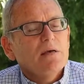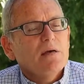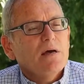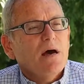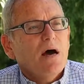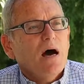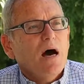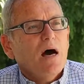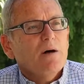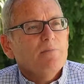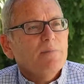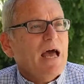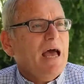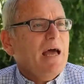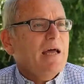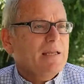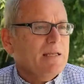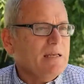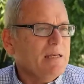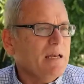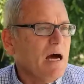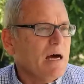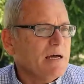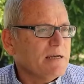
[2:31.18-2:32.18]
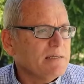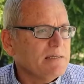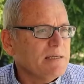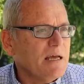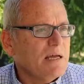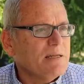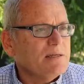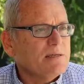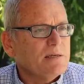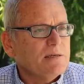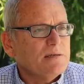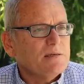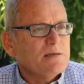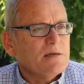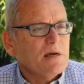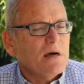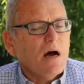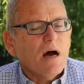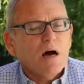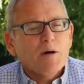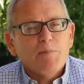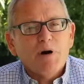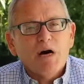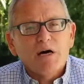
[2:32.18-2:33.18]
had he not attended
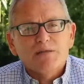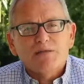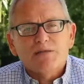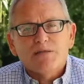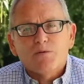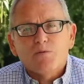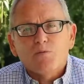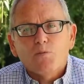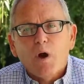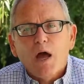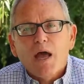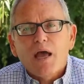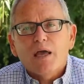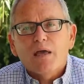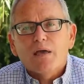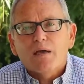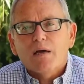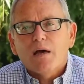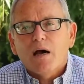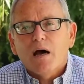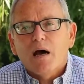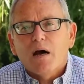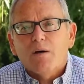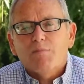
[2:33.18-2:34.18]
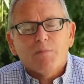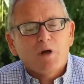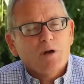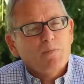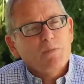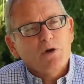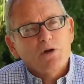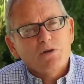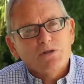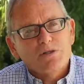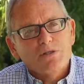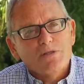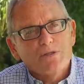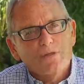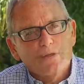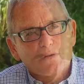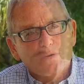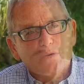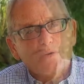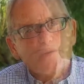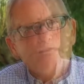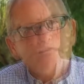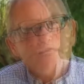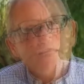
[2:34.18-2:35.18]
Hudson Way Immersion
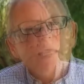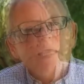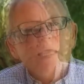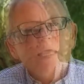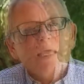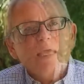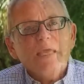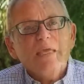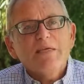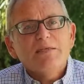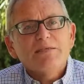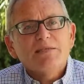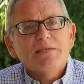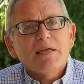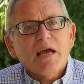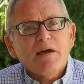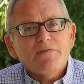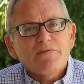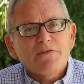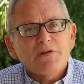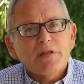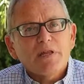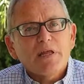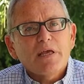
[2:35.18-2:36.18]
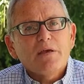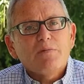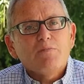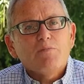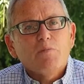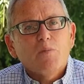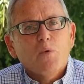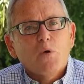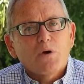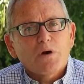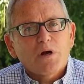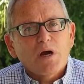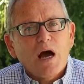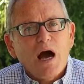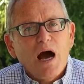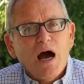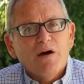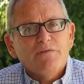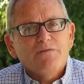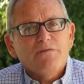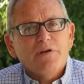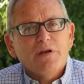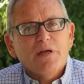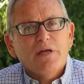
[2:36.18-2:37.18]
School. He is definitely more
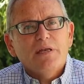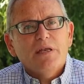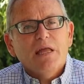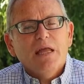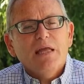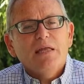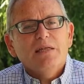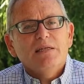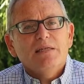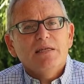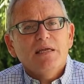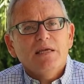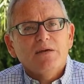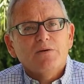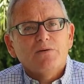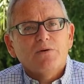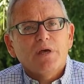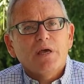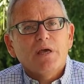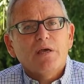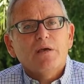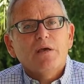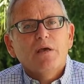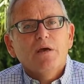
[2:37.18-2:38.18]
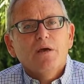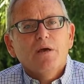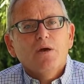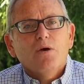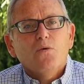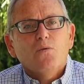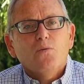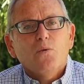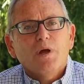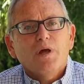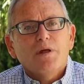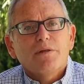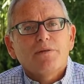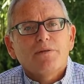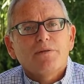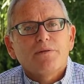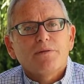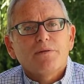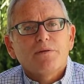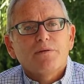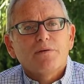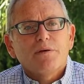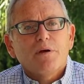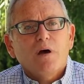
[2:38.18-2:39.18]
confident in dealing with
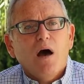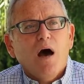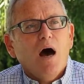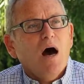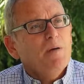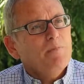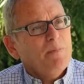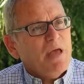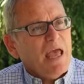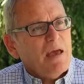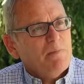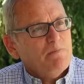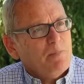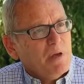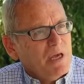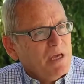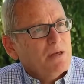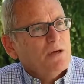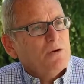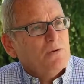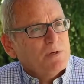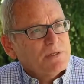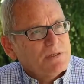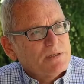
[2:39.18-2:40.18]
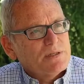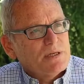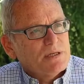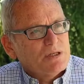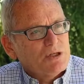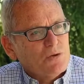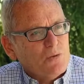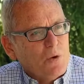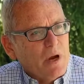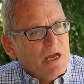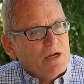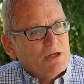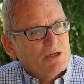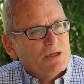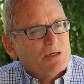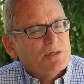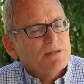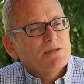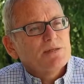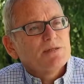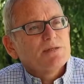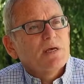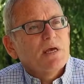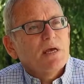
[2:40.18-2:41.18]
ambiguous
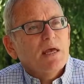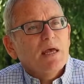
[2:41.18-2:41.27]
situations